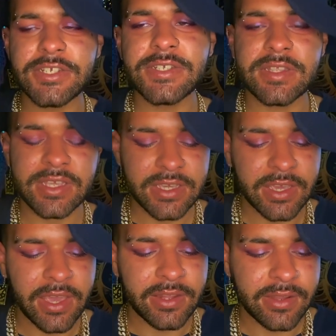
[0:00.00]
here's the thing,
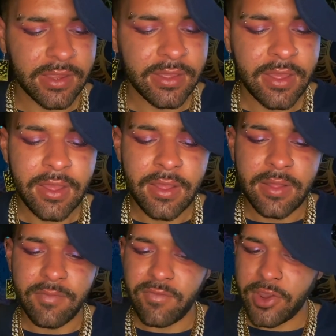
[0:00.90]
again, like,
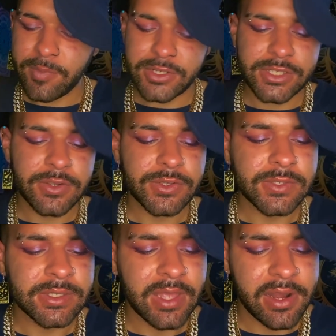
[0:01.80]
very much so
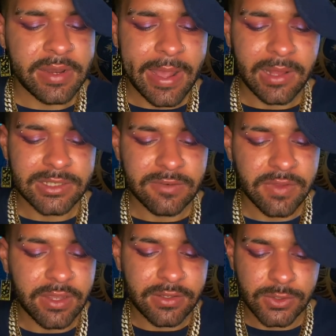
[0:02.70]
using that analogy of
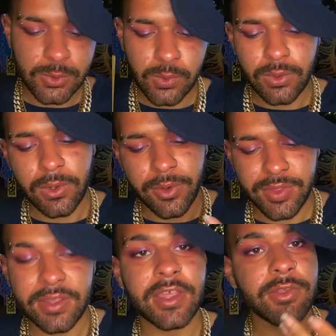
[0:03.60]
like a school or
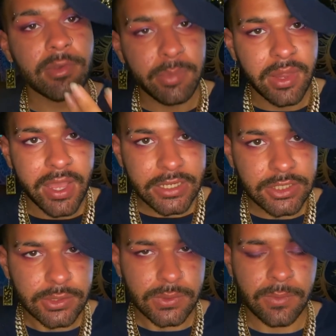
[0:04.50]
thing that you apply
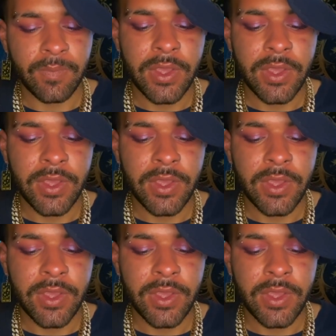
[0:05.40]
to,